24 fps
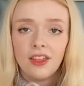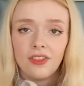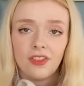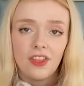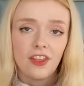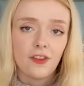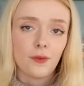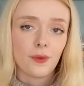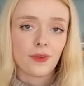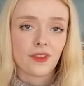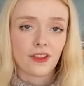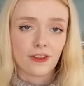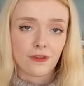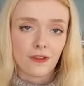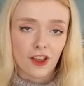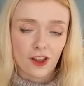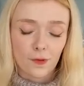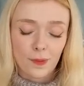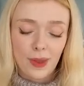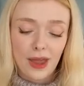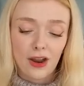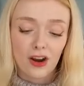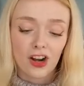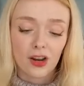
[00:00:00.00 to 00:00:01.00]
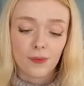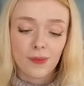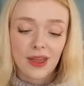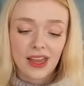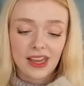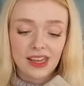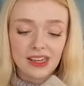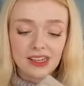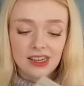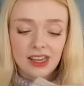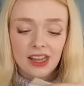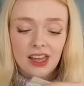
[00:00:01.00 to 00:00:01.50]
This was the first pair I
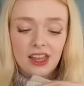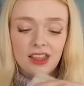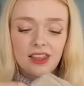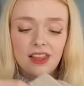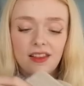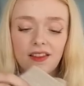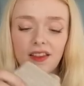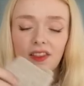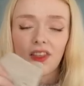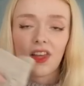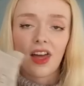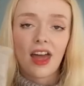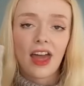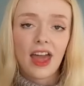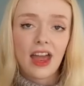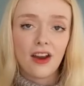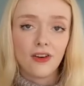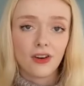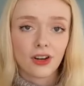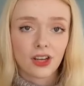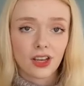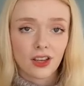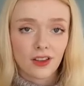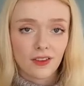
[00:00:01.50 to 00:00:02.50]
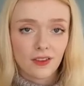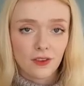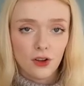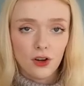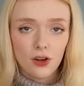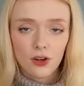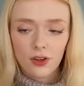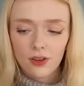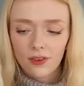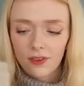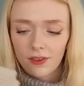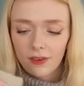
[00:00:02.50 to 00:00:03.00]
made. These are the Erica
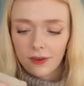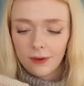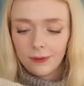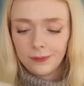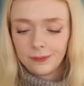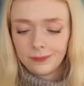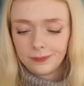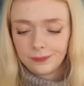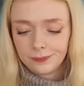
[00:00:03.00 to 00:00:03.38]
socks.